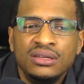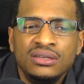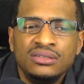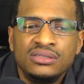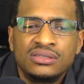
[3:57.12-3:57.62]

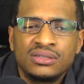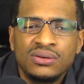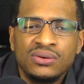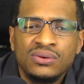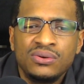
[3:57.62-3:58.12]

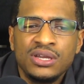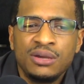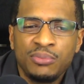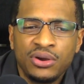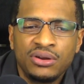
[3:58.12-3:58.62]
So yeah,
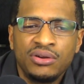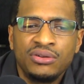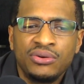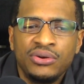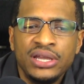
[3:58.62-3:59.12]
Murder on
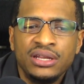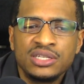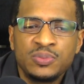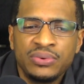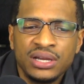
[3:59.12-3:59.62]
the Orient
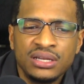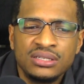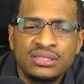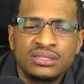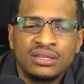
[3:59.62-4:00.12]

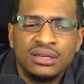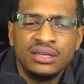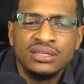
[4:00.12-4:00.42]
Express, uh,